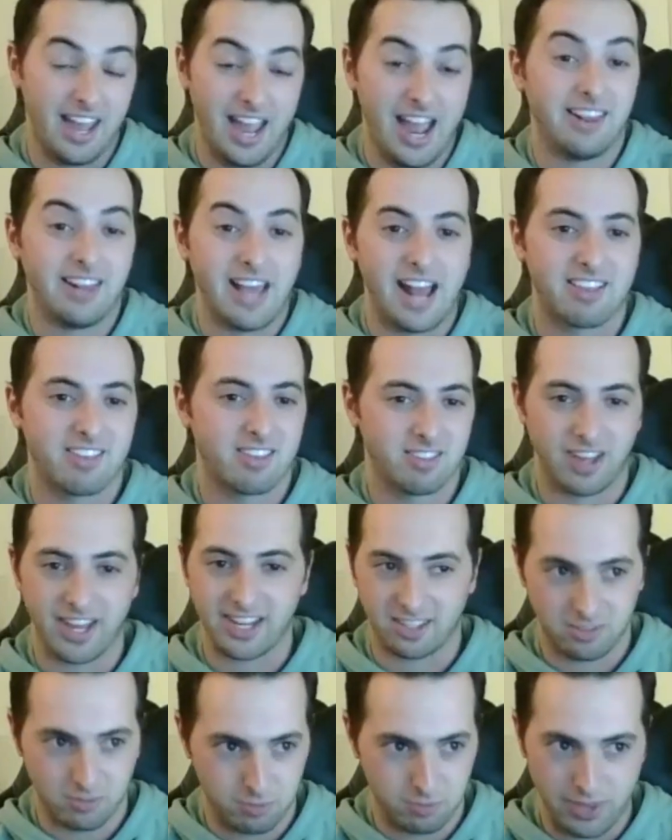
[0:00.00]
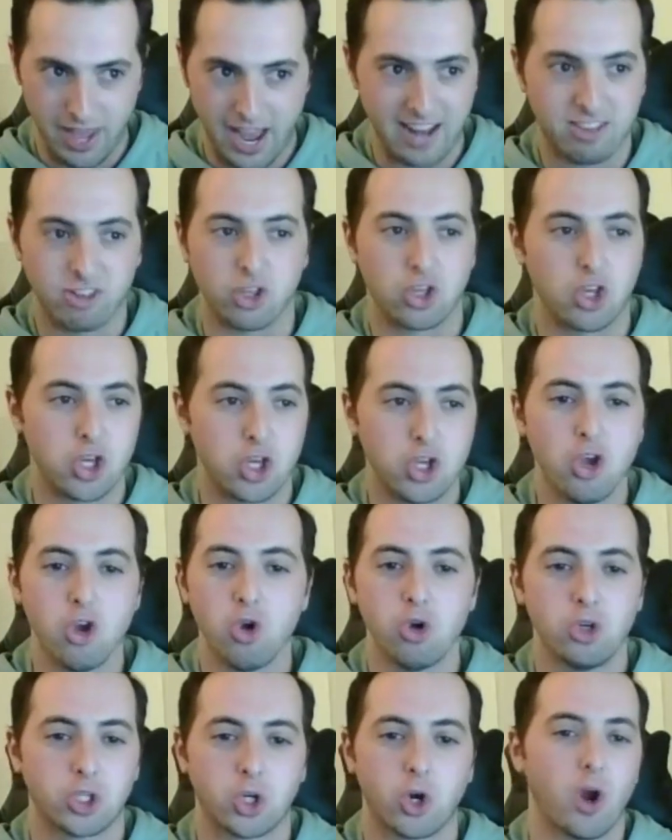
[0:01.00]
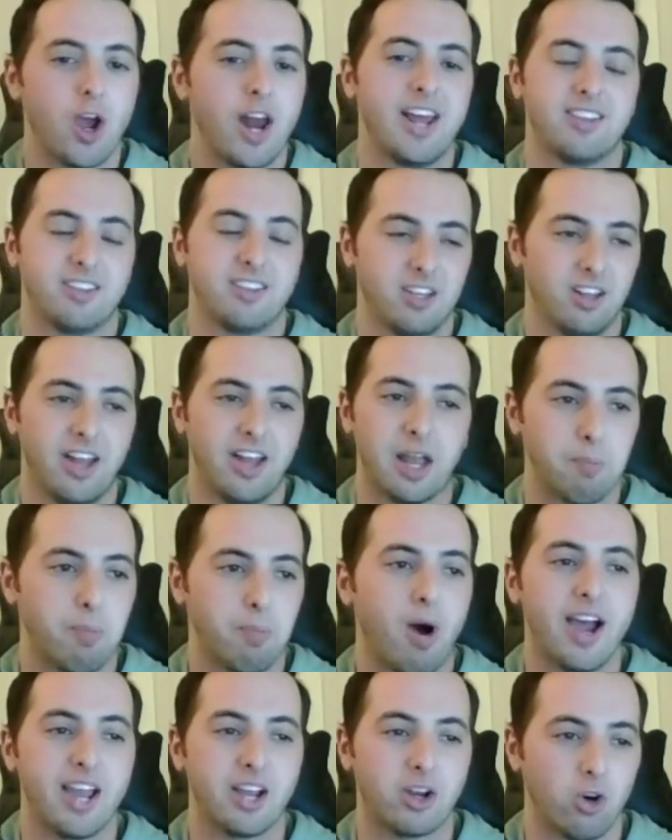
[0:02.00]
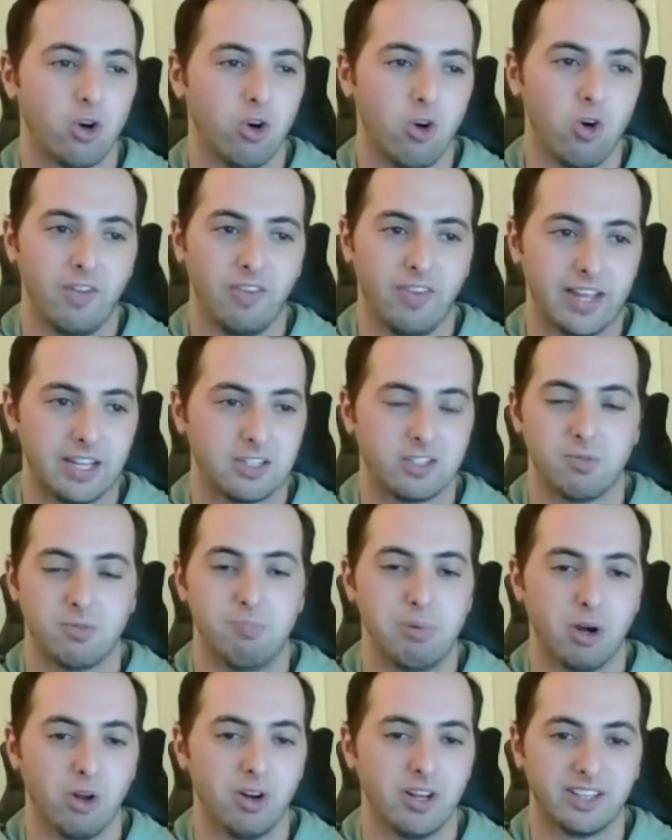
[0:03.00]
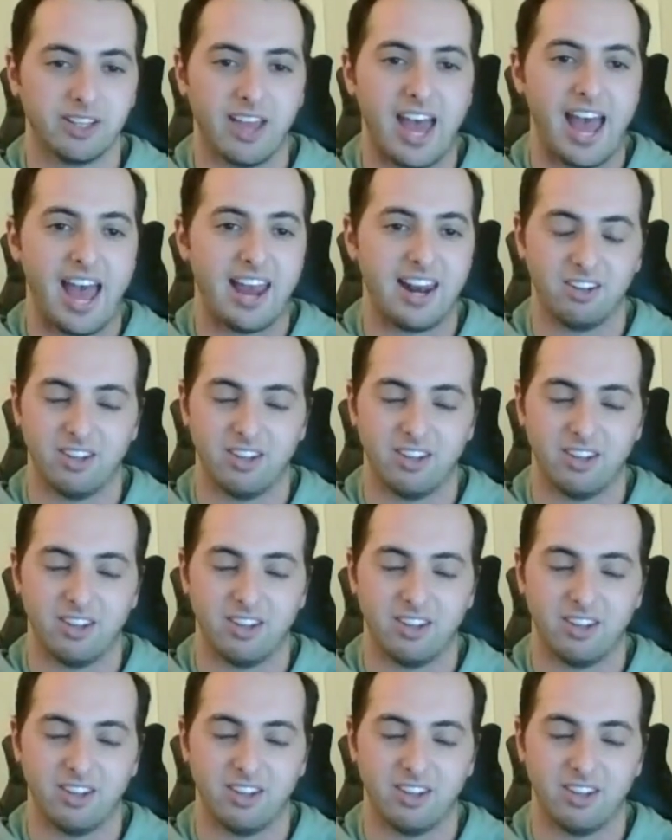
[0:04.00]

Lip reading: and that's a huge credit to like Peichel and like just building that,